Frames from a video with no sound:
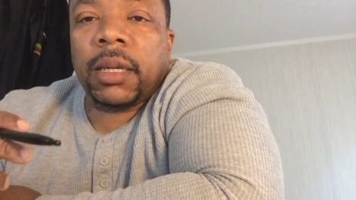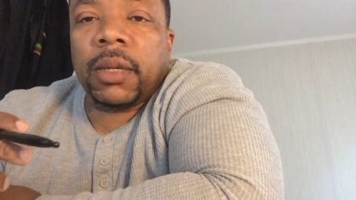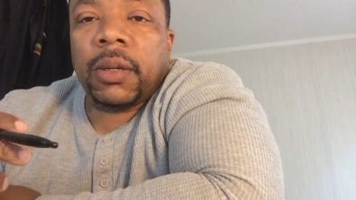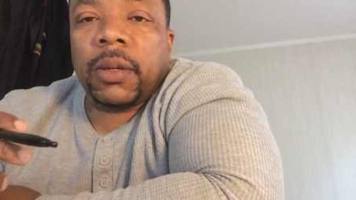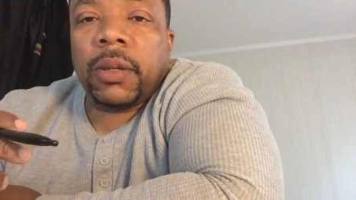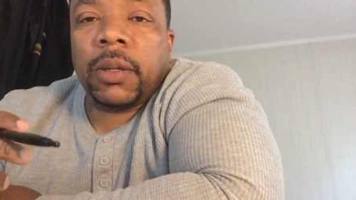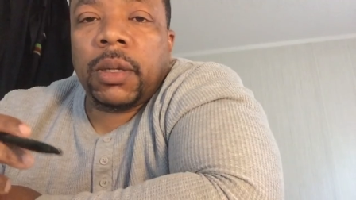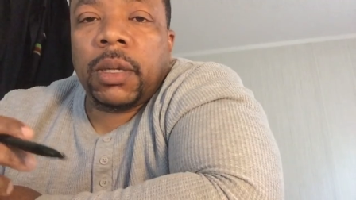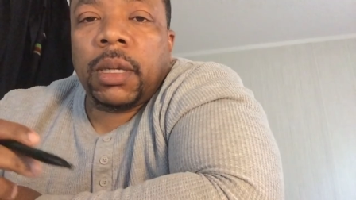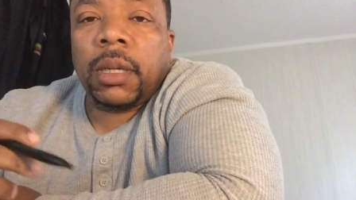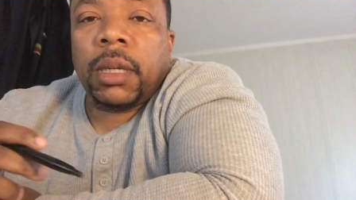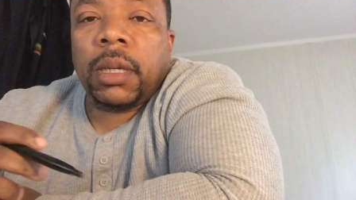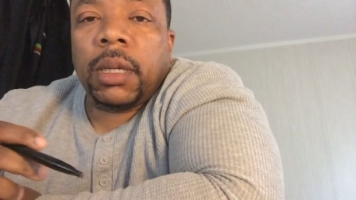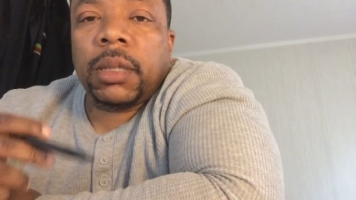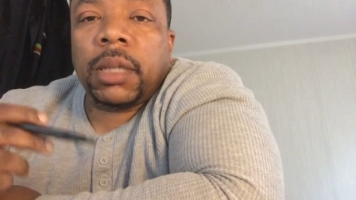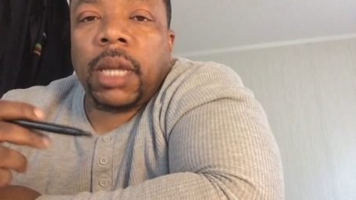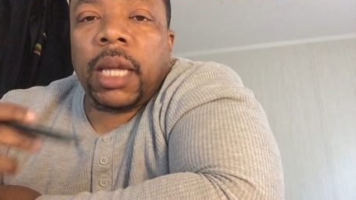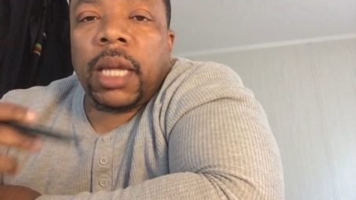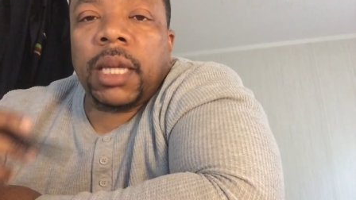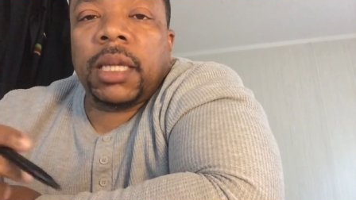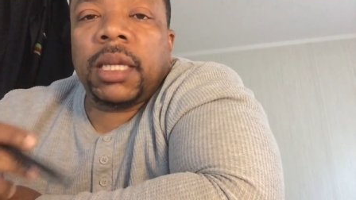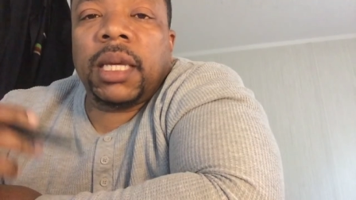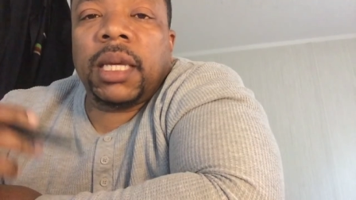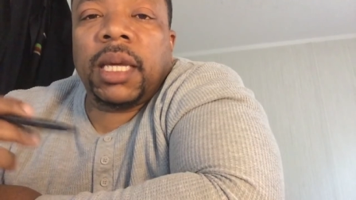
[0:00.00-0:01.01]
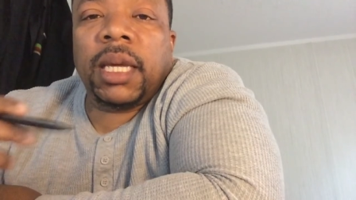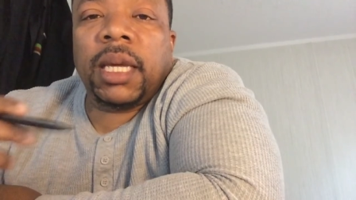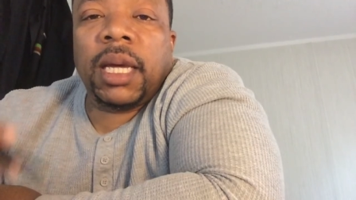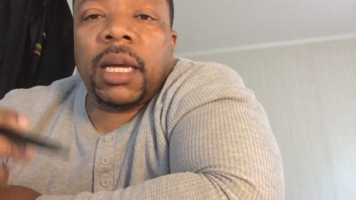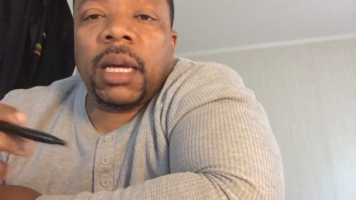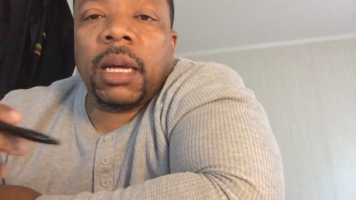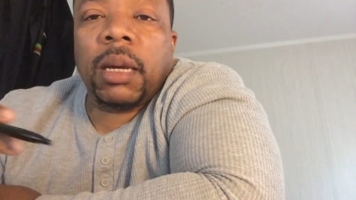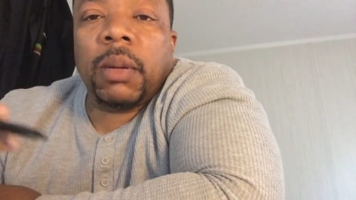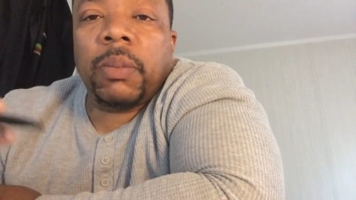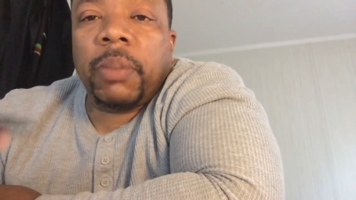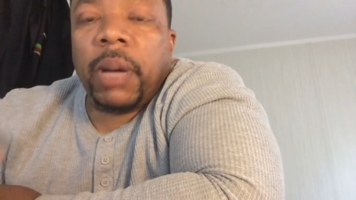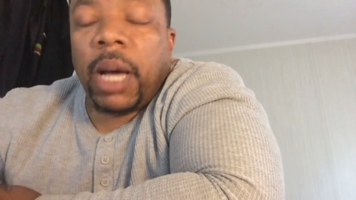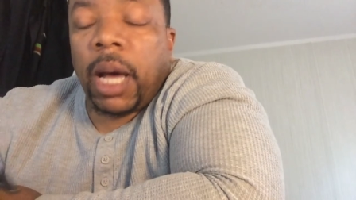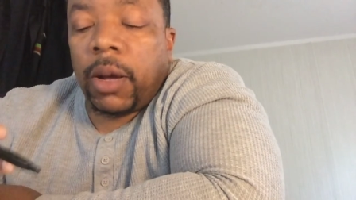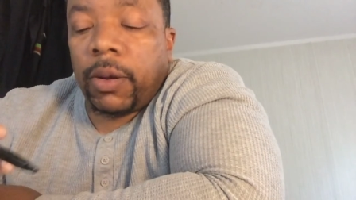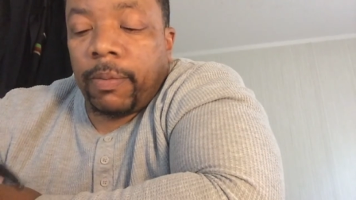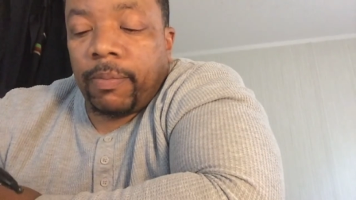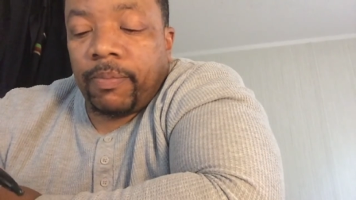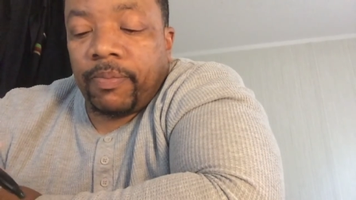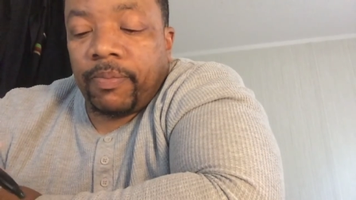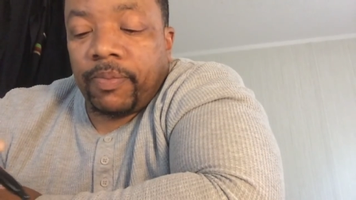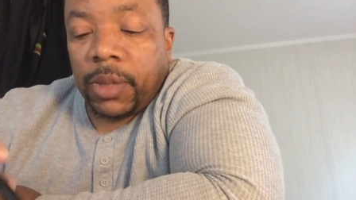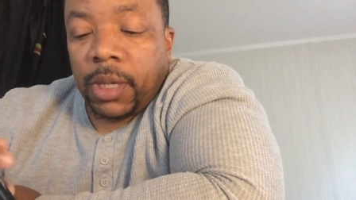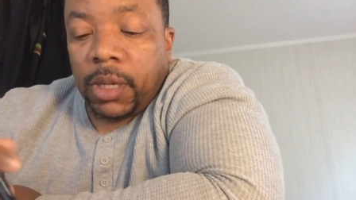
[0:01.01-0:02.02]
They care about
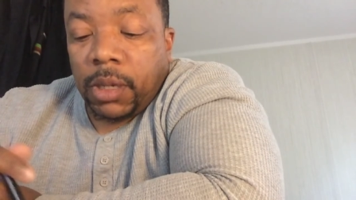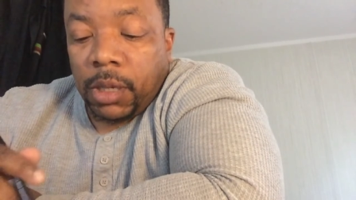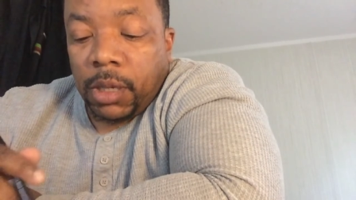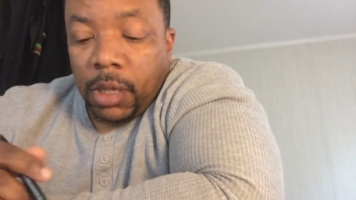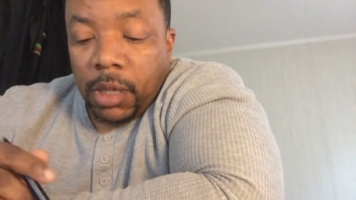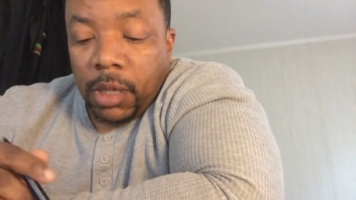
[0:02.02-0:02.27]
that